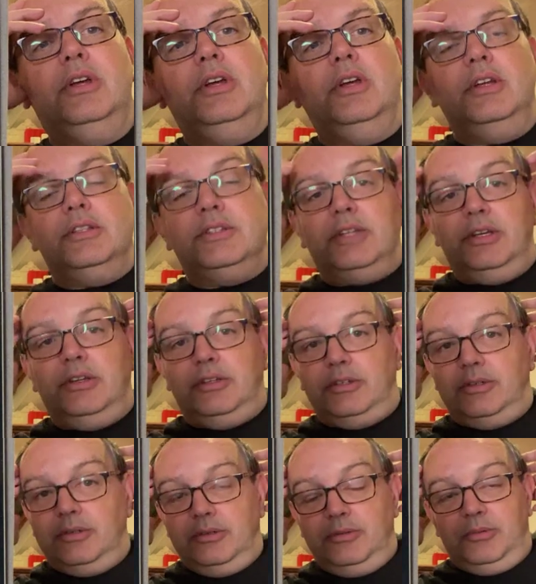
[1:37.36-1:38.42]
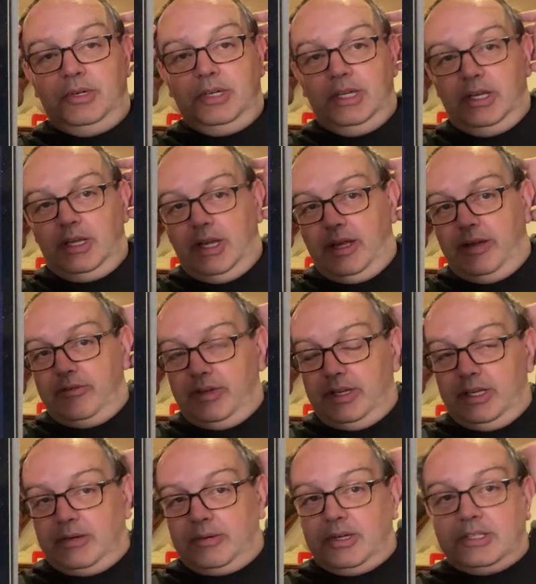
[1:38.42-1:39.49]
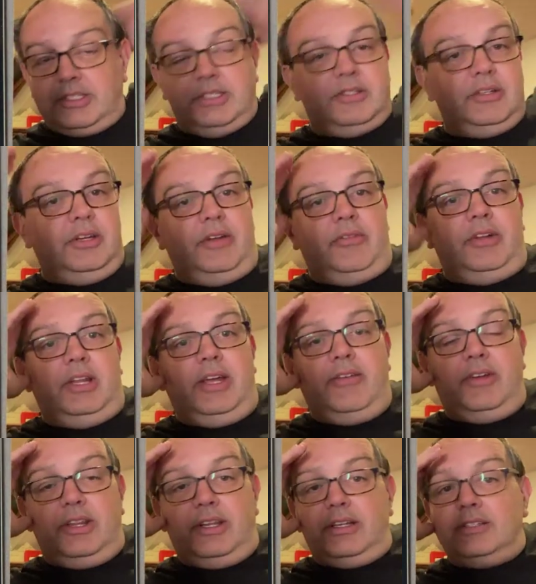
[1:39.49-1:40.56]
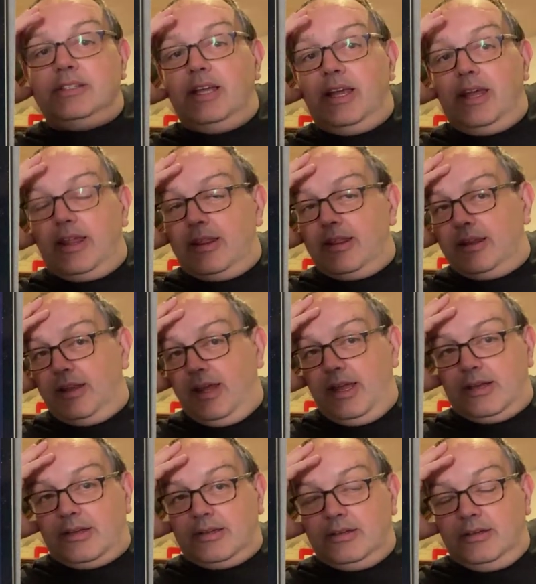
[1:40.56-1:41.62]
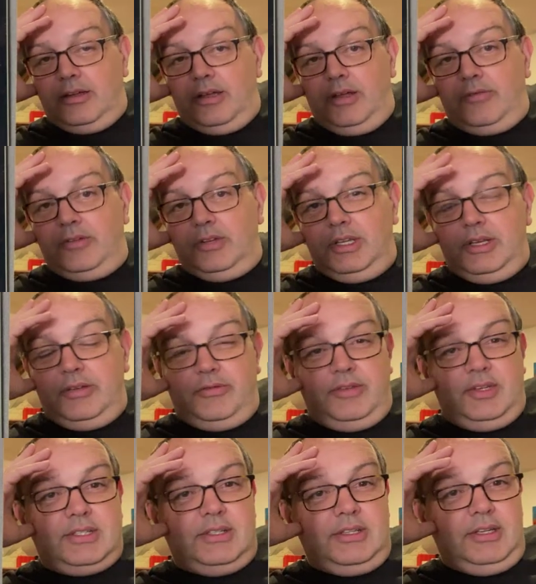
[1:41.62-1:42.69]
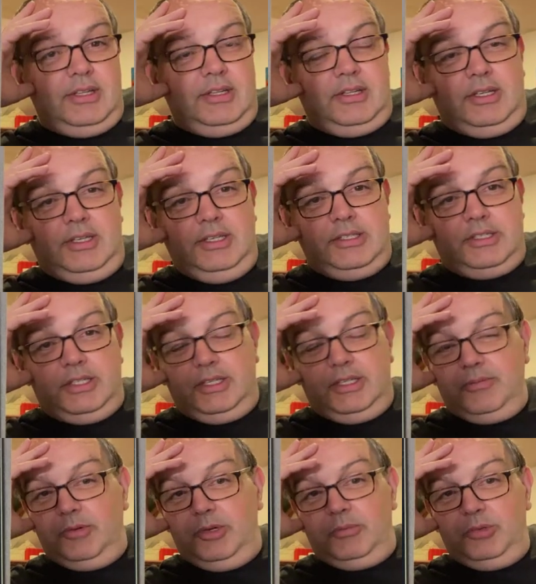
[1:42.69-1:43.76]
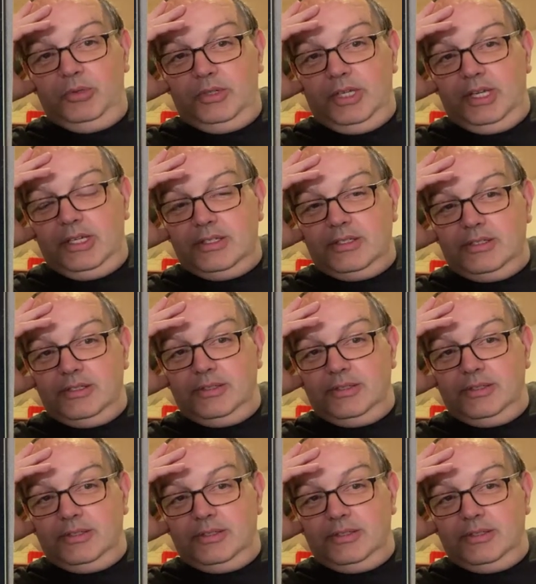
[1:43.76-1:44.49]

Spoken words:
So, do we have any questions? I don't really have anything to say other than that. I hopefully have fixed the glitching in my broadcasts.